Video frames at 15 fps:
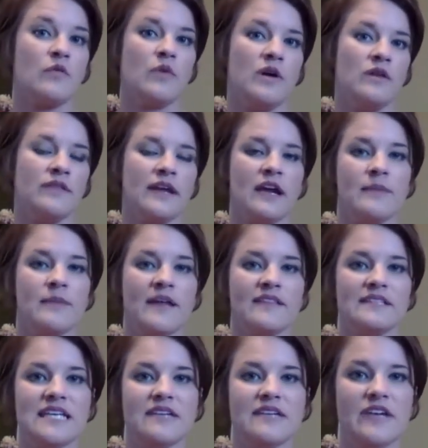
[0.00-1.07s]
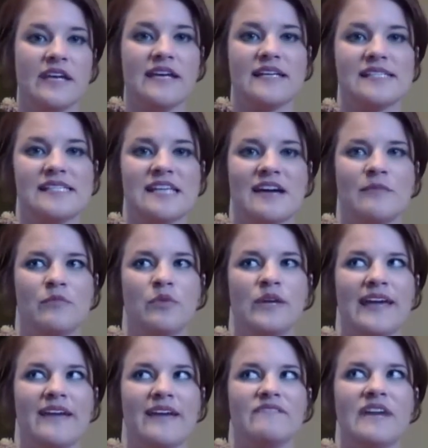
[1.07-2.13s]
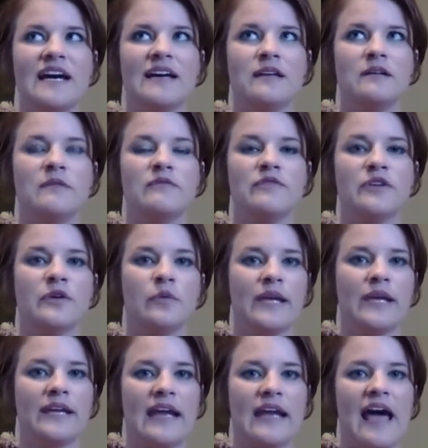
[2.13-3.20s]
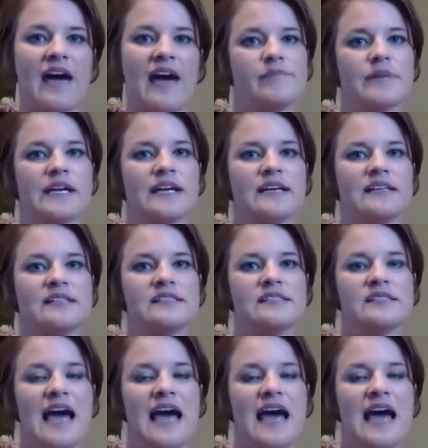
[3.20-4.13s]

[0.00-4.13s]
well, they go by the TV, except we can't find them for a week and a half because